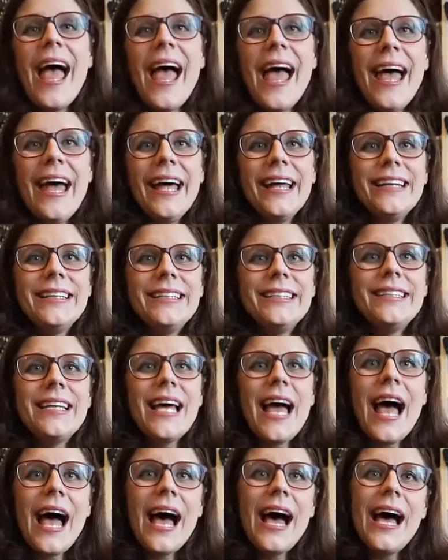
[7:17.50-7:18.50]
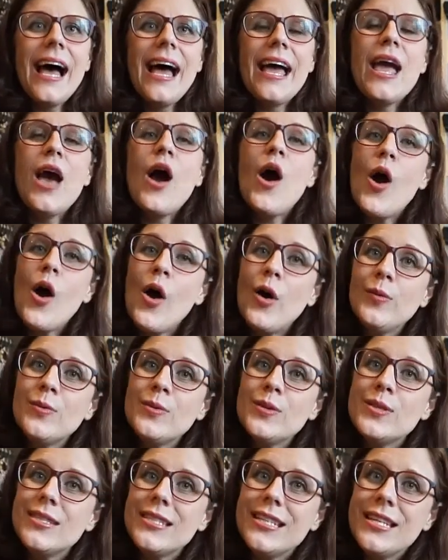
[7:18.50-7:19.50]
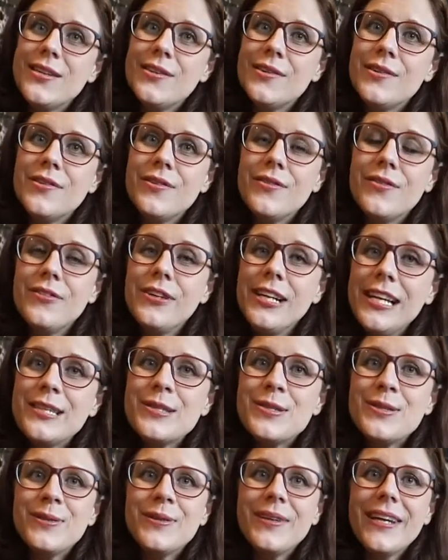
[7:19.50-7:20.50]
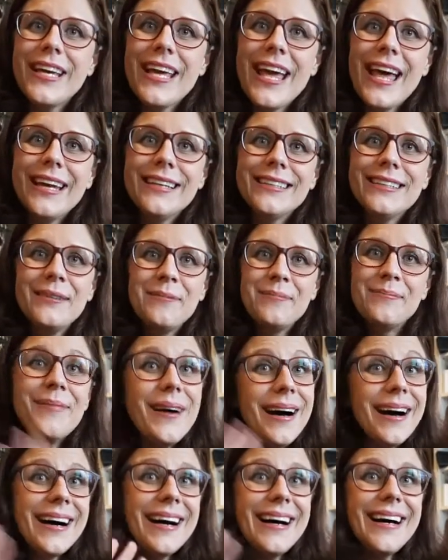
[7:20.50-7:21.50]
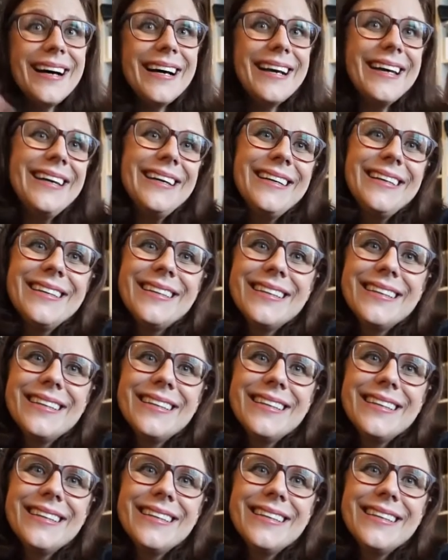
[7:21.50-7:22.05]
and I hope to see you really soon again. Bye!